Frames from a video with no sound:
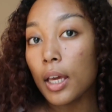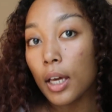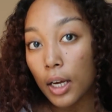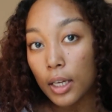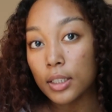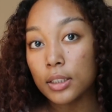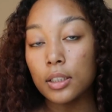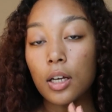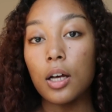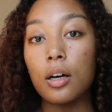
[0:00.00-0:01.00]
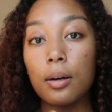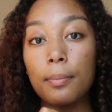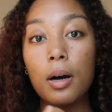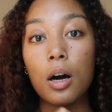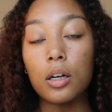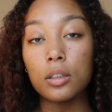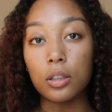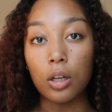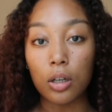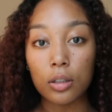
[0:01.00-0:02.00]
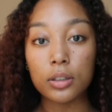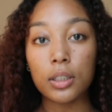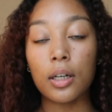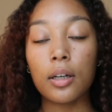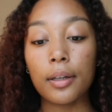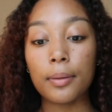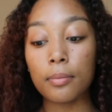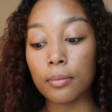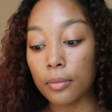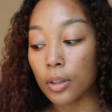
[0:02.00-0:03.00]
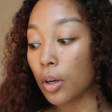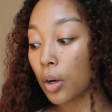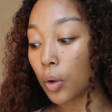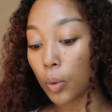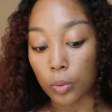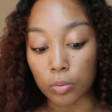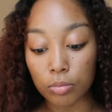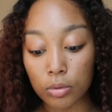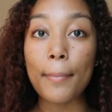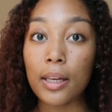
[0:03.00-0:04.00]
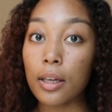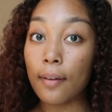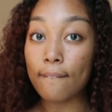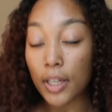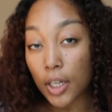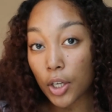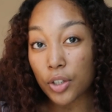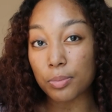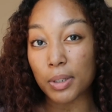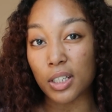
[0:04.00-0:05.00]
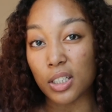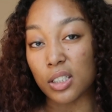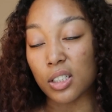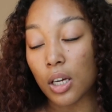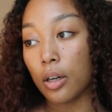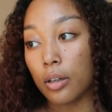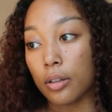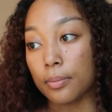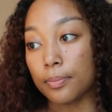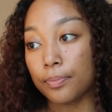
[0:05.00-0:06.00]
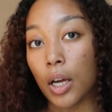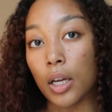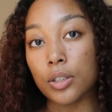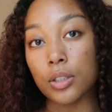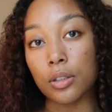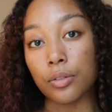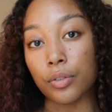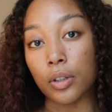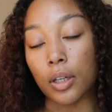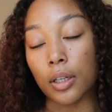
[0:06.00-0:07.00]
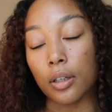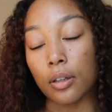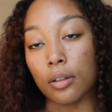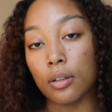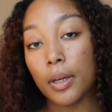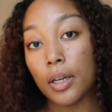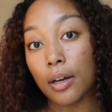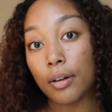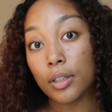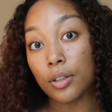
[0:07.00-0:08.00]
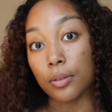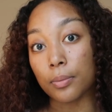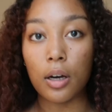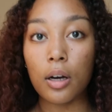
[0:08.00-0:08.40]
guys, a long time no making videos because I just didn't feel like it, but now I do.